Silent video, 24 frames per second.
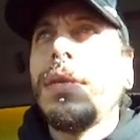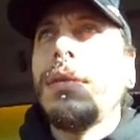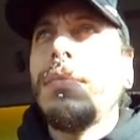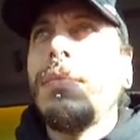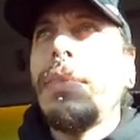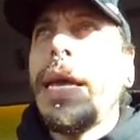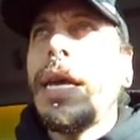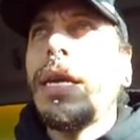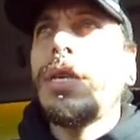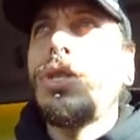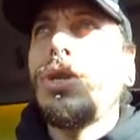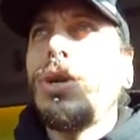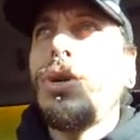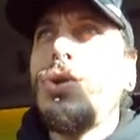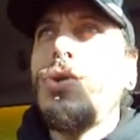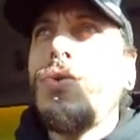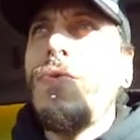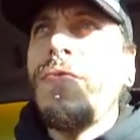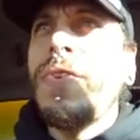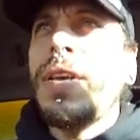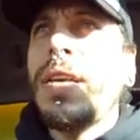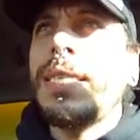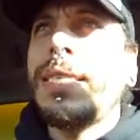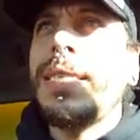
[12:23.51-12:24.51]
make sure you
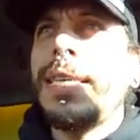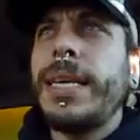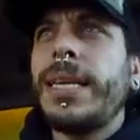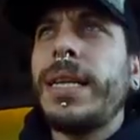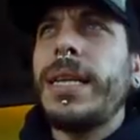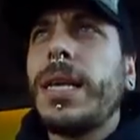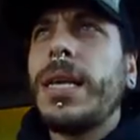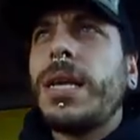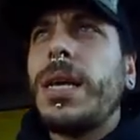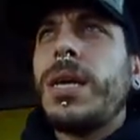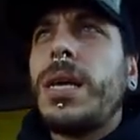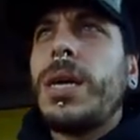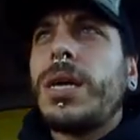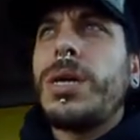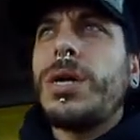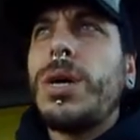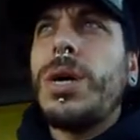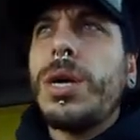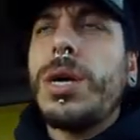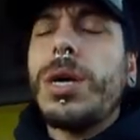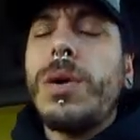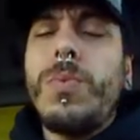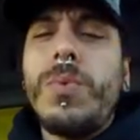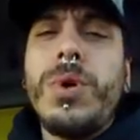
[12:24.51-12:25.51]
visit
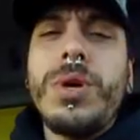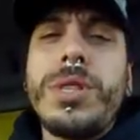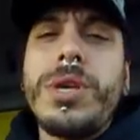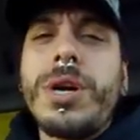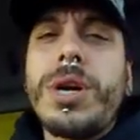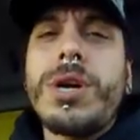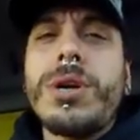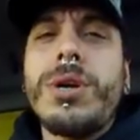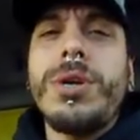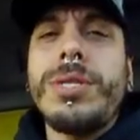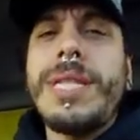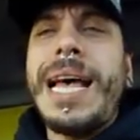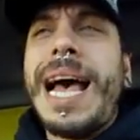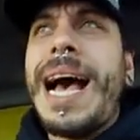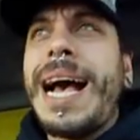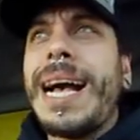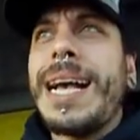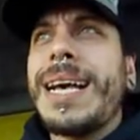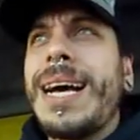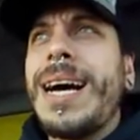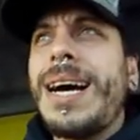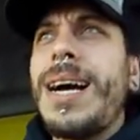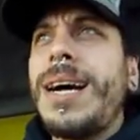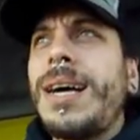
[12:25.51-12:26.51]

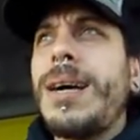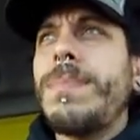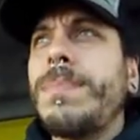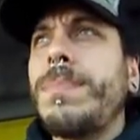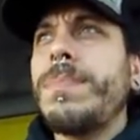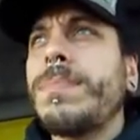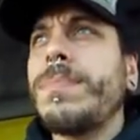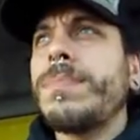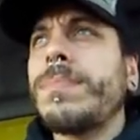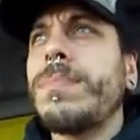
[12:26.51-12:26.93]
cookinwithearl.com.